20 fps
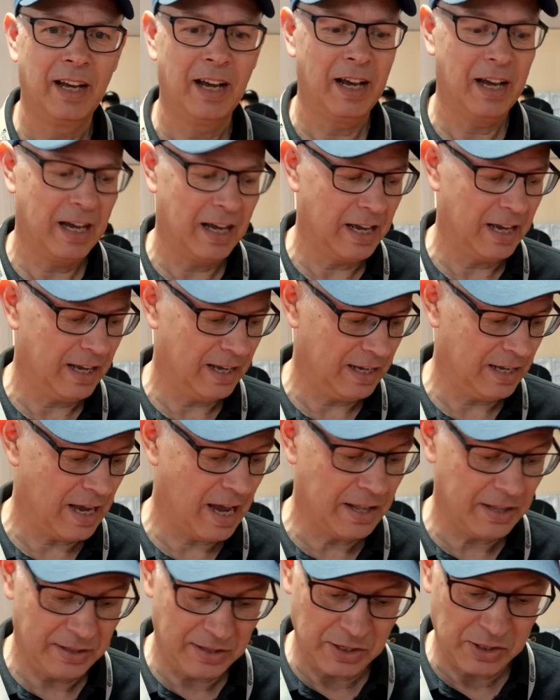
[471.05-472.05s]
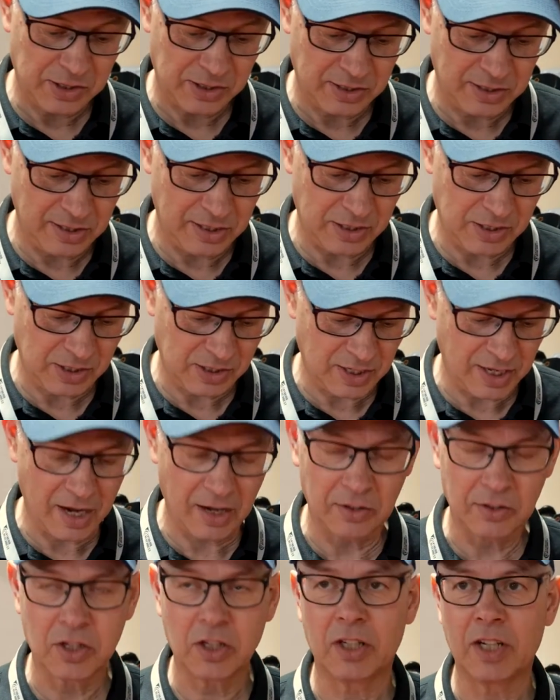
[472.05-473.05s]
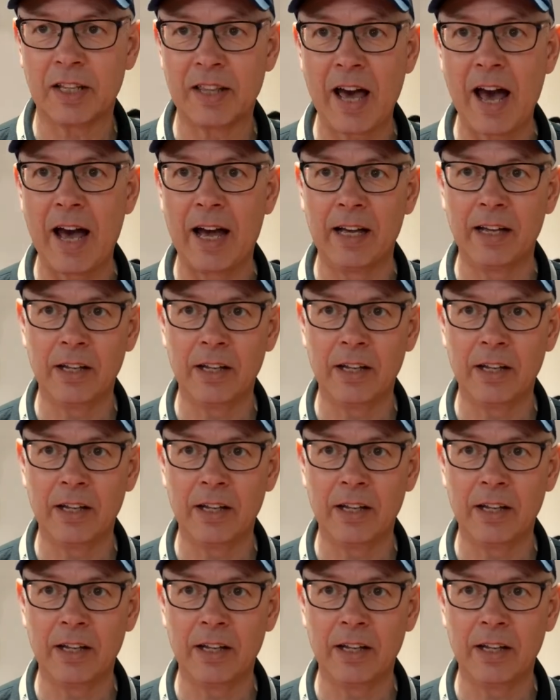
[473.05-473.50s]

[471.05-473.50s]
And this is the answer to that.